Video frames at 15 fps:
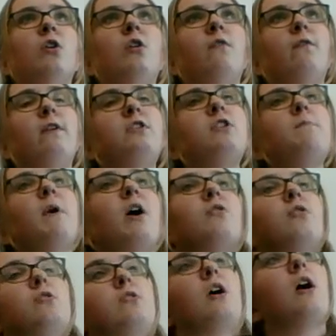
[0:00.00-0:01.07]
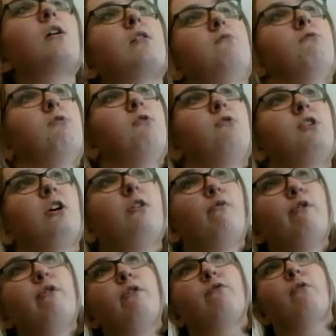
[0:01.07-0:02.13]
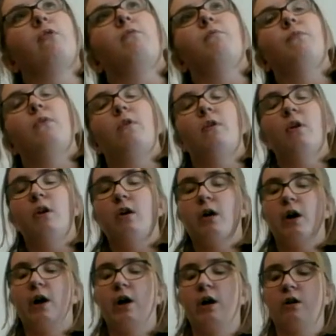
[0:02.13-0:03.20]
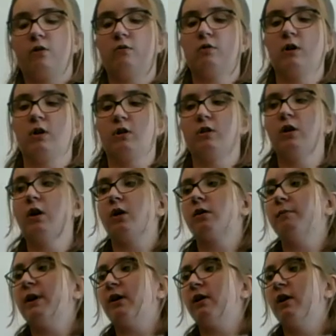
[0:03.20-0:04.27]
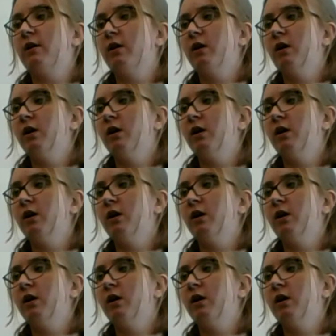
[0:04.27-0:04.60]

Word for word: If it's about the duck in the utility room, I don't want to talk about it.